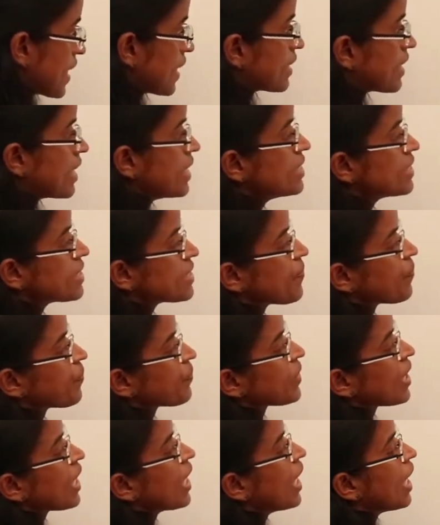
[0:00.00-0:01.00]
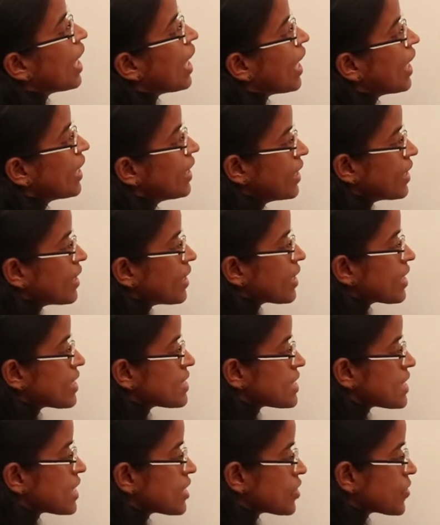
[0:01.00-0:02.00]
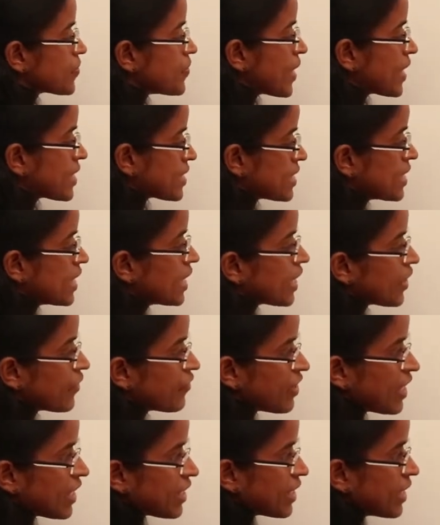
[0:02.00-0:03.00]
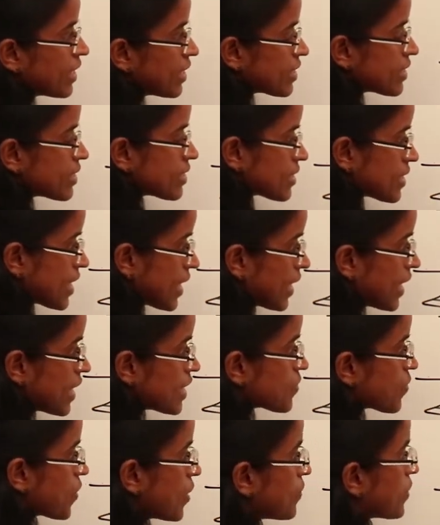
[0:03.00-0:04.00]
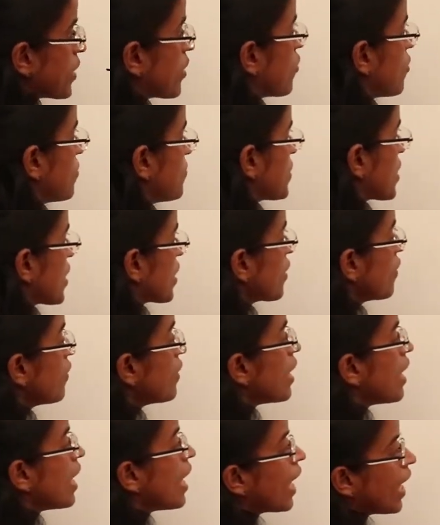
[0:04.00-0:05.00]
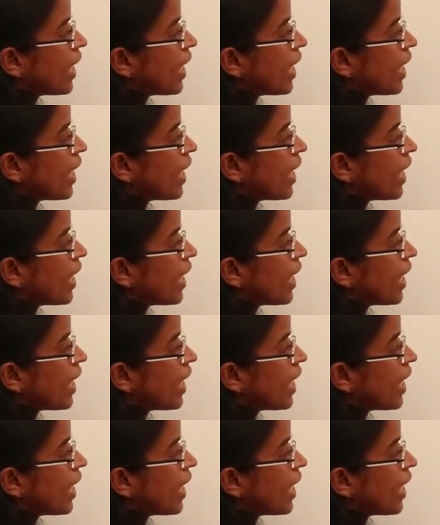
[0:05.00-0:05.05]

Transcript: signals and receives back the reflected signals from the objective,